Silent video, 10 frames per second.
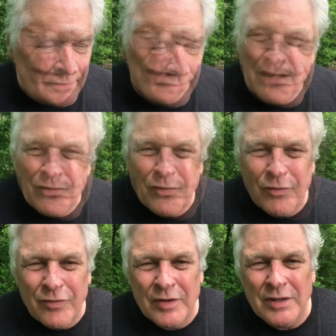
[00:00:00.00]
He's
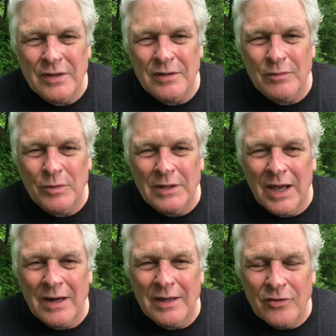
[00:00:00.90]
fulfilling what
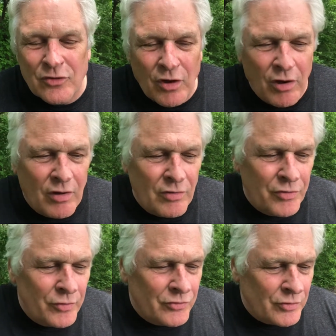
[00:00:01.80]
God has called
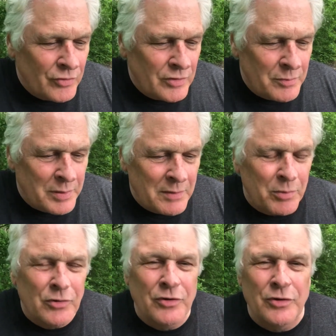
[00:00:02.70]
those early
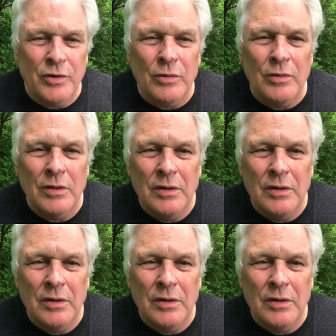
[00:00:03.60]
people to do,